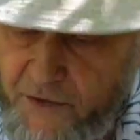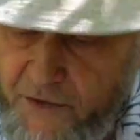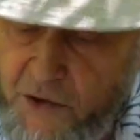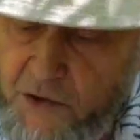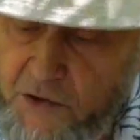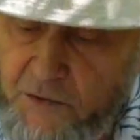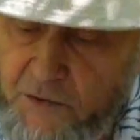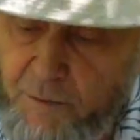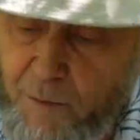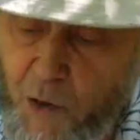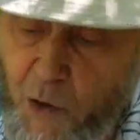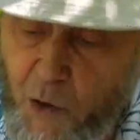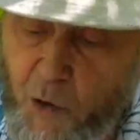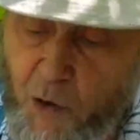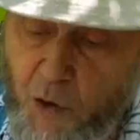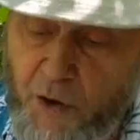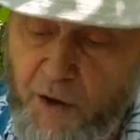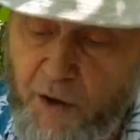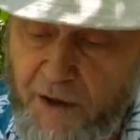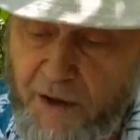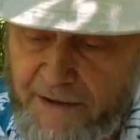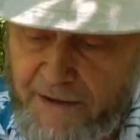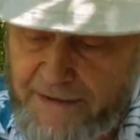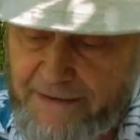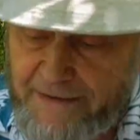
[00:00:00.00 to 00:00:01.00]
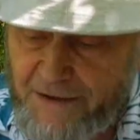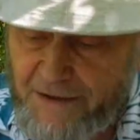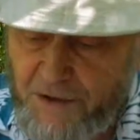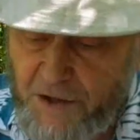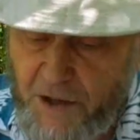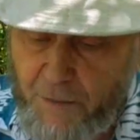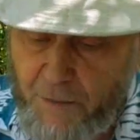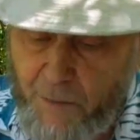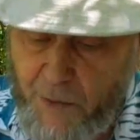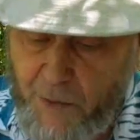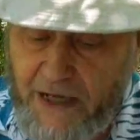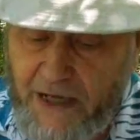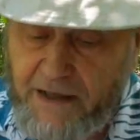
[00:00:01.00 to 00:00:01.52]
firstborn,
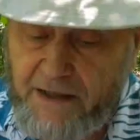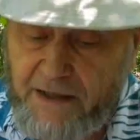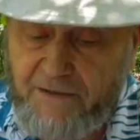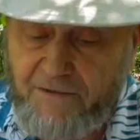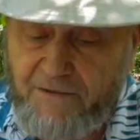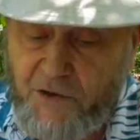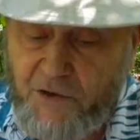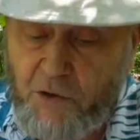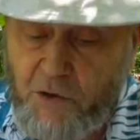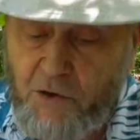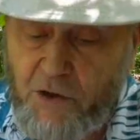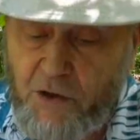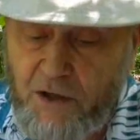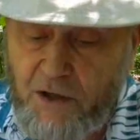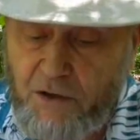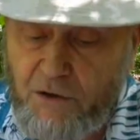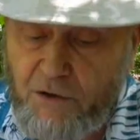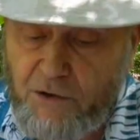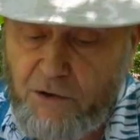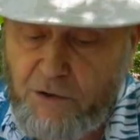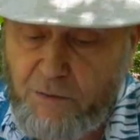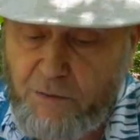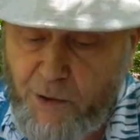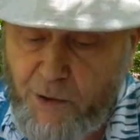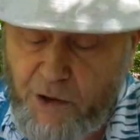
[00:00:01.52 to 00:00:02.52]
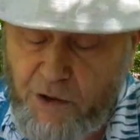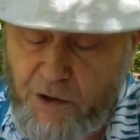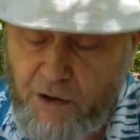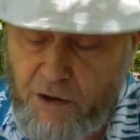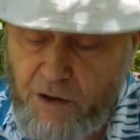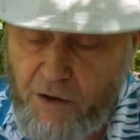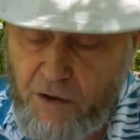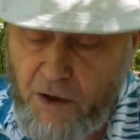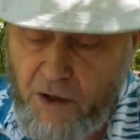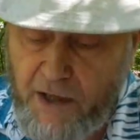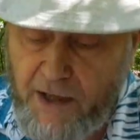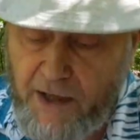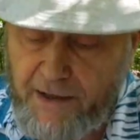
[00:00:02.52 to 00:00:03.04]
she packed a few clothes, put on
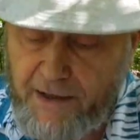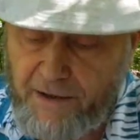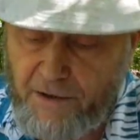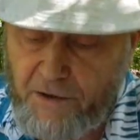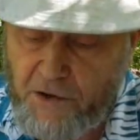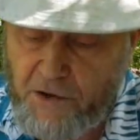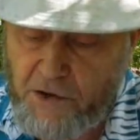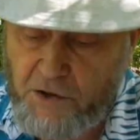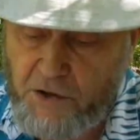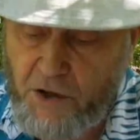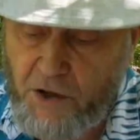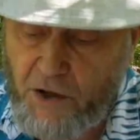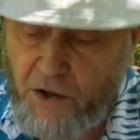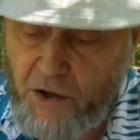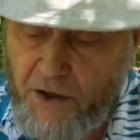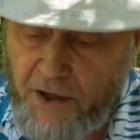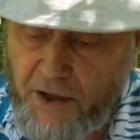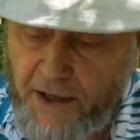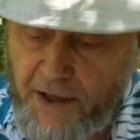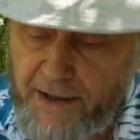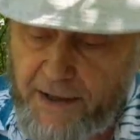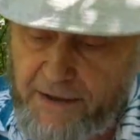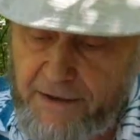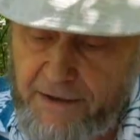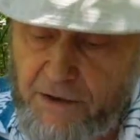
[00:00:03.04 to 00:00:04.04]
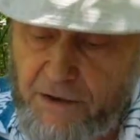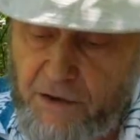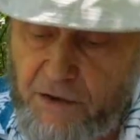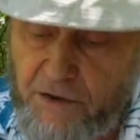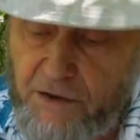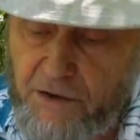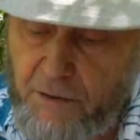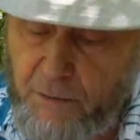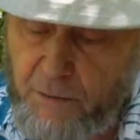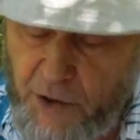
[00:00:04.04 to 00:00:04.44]
her lacquered straw hat, and took